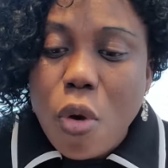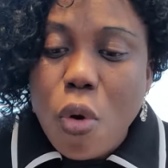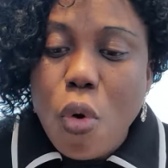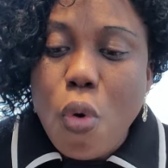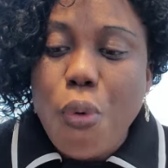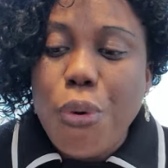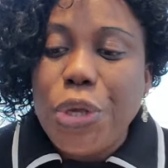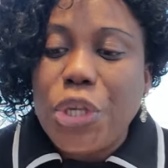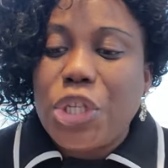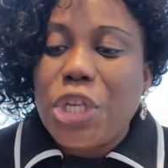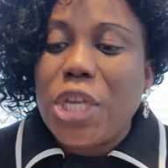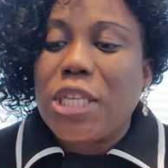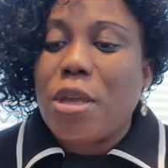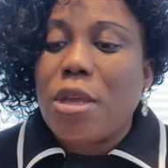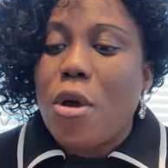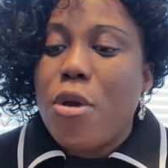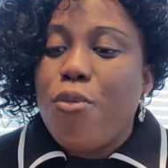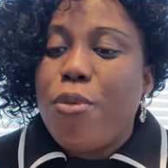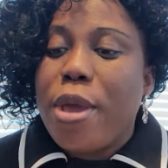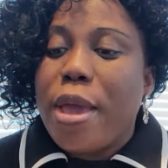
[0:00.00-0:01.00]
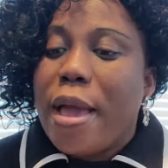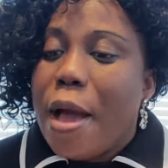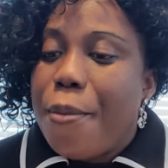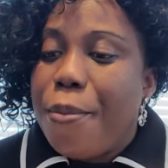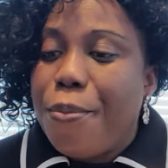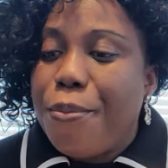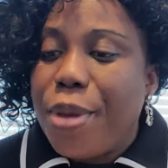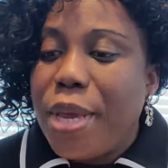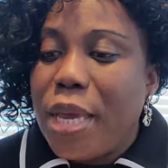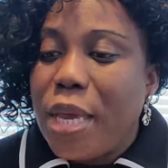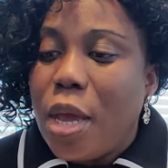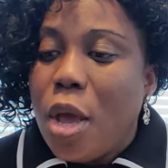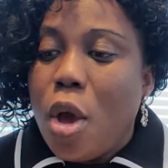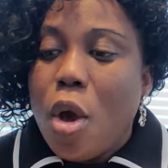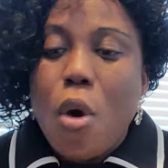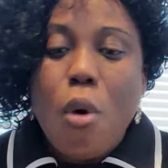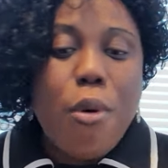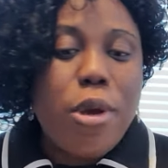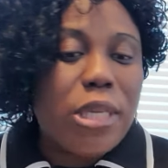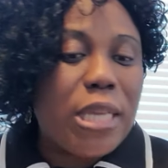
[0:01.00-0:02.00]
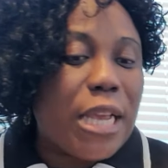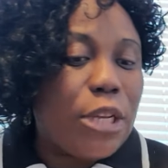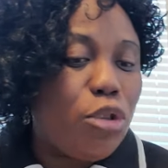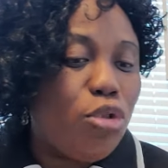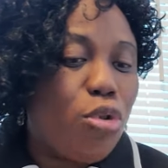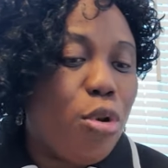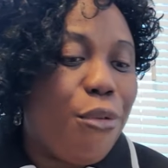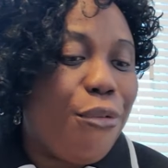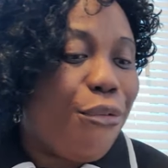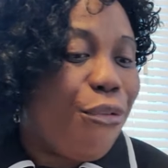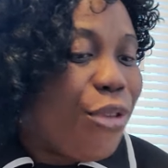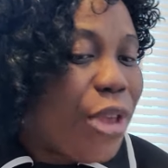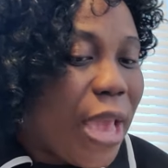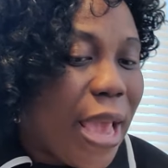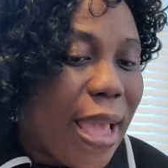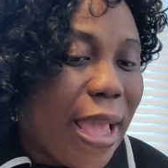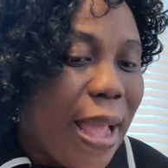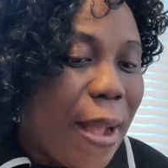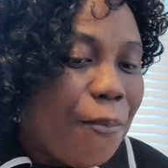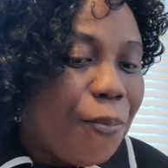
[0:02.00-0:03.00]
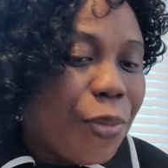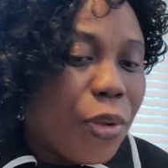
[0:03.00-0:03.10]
Oh, he says, it will help me. Or he says, I should not fear.